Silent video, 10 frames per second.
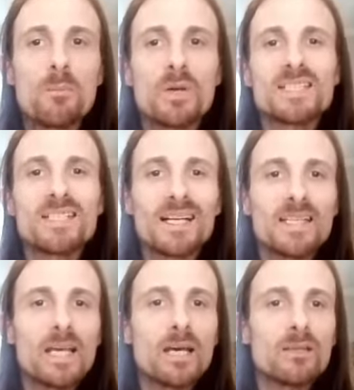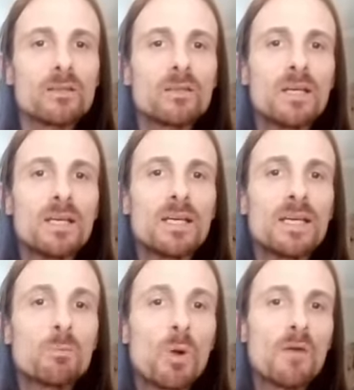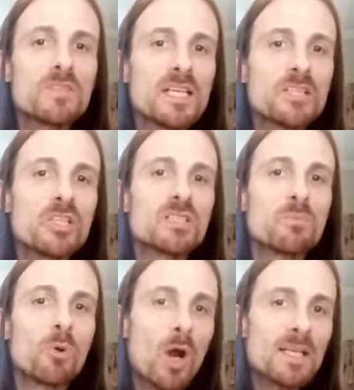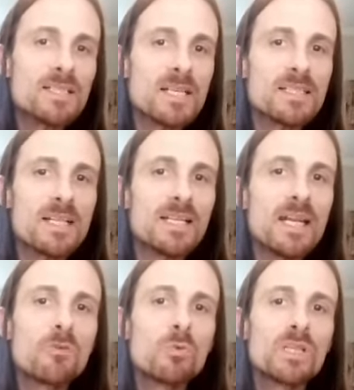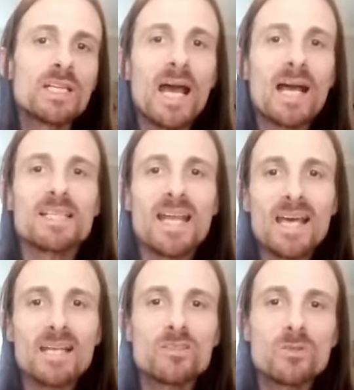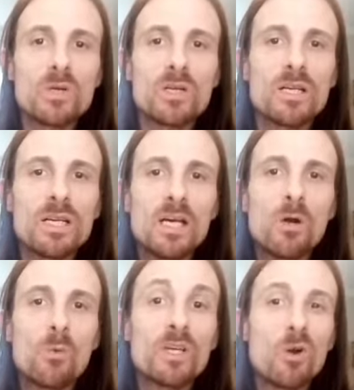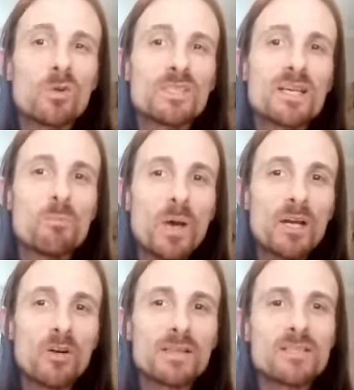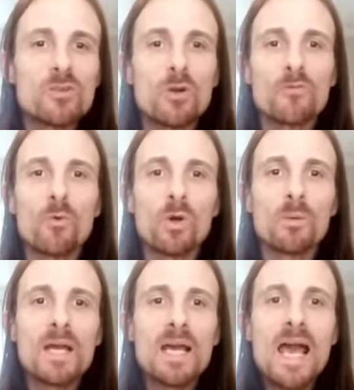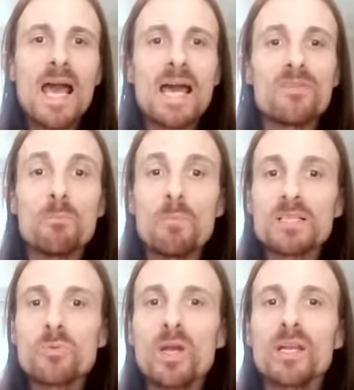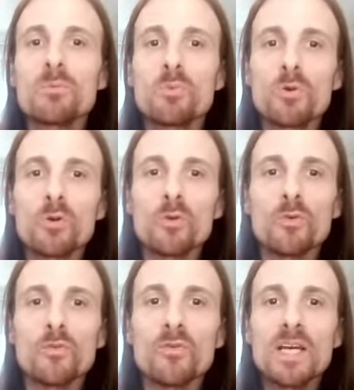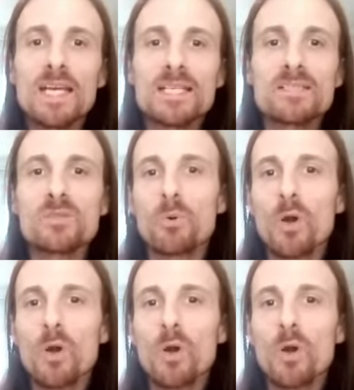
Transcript: but it's not the end. Improvisation is a process that never really has an end to it. We can always get better at this art form, and the best way to improve is to